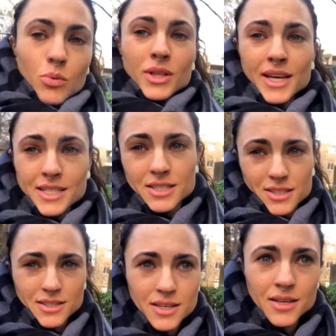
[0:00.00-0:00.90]
We like
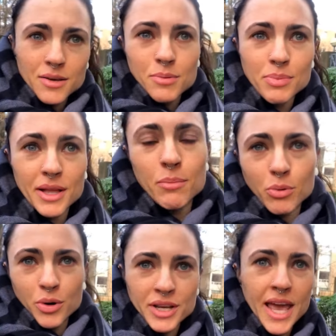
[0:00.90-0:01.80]
to play
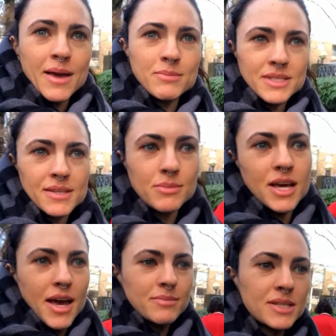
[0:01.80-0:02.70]
board games
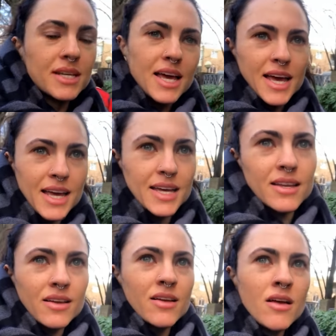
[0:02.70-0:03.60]
sometimes at night,
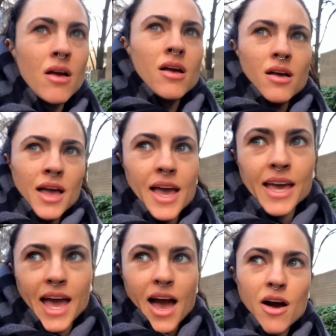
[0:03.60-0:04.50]

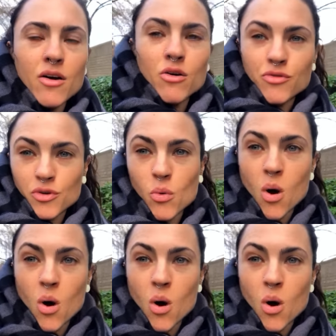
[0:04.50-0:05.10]
hang out, go for